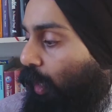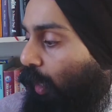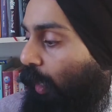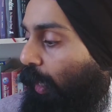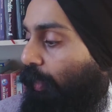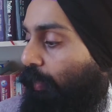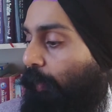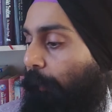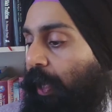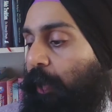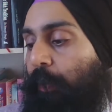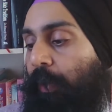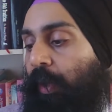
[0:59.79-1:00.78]
the
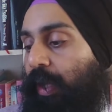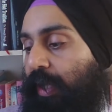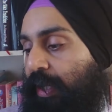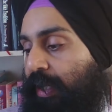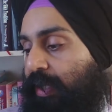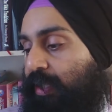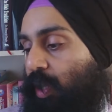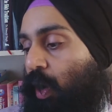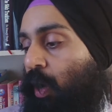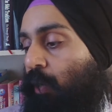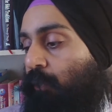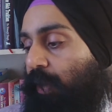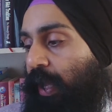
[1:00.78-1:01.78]
paper is
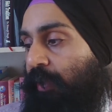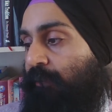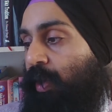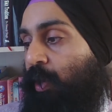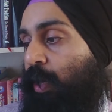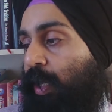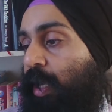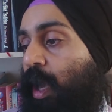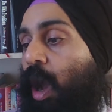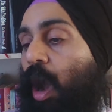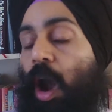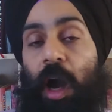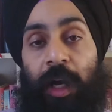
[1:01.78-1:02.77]
of a very
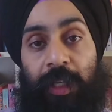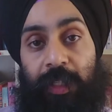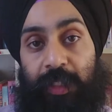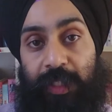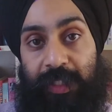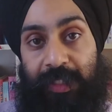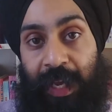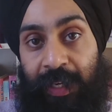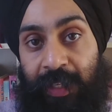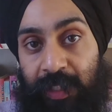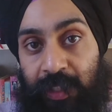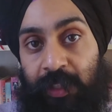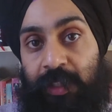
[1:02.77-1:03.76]
high
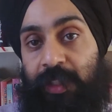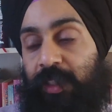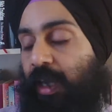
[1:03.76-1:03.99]
standard.